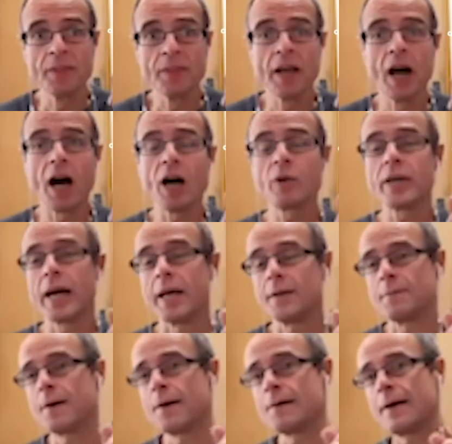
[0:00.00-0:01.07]
Yeah. Okay.
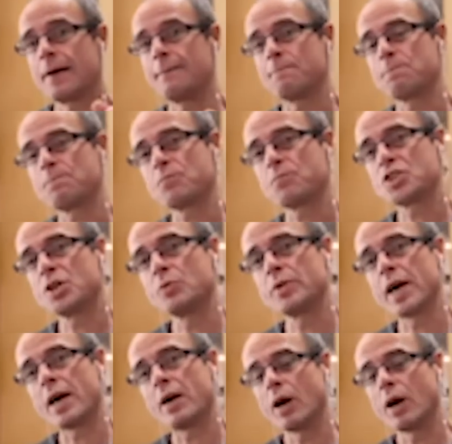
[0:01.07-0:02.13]
Yeah. All right. So
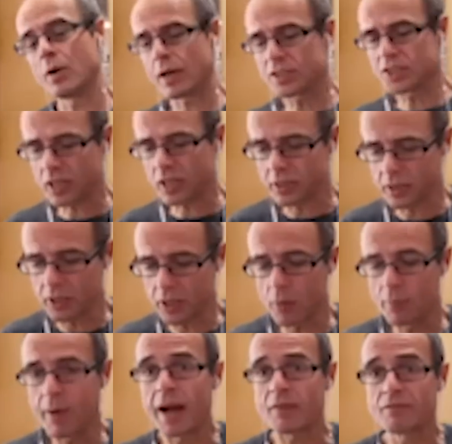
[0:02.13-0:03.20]
now I, actually, I'm going to
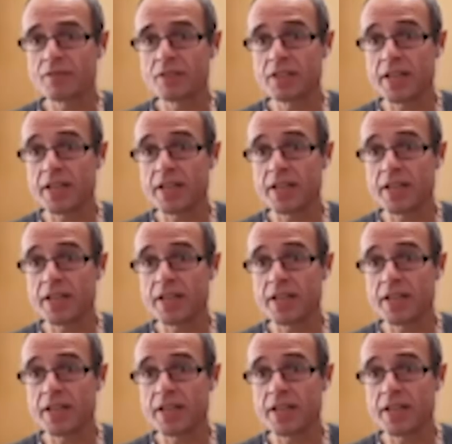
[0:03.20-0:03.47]
go back for a